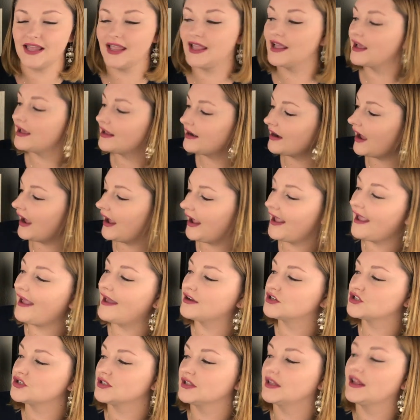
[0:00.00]
and I
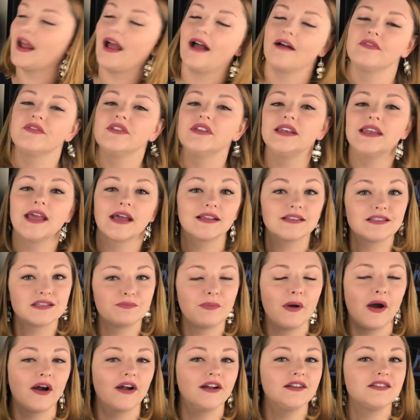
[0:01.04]
actually have the next
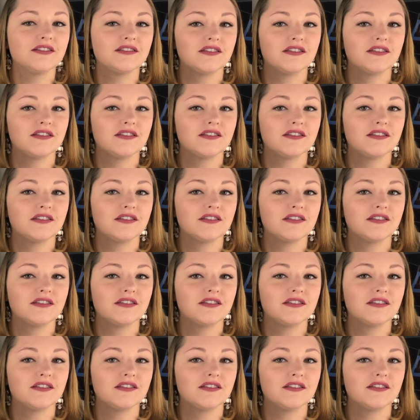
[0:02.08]
part,